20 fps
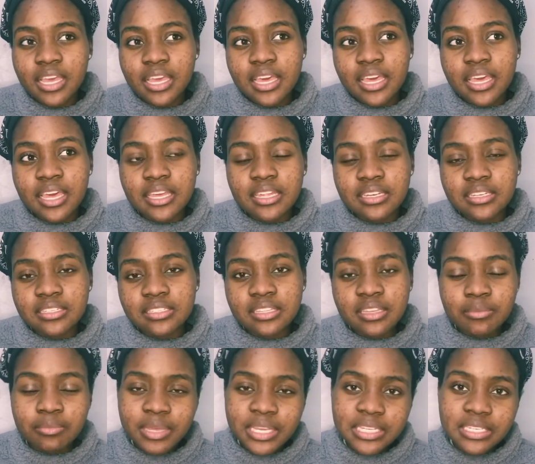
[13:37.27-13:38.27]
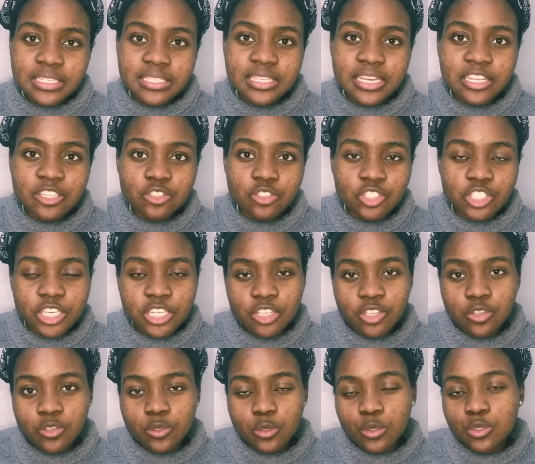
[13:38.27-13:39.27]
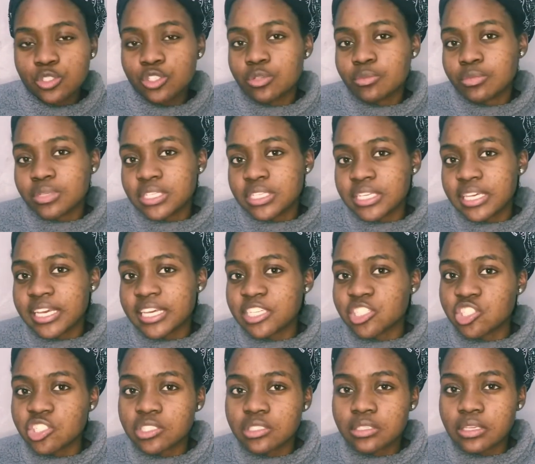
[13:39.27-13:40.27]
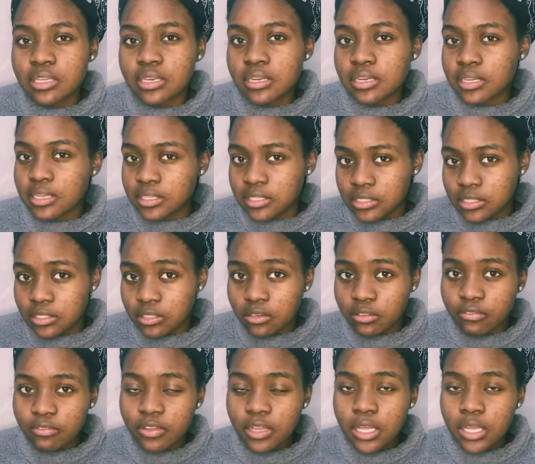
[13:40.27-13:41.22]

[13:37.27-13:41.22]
and they may decide to check your social media and just get an idea of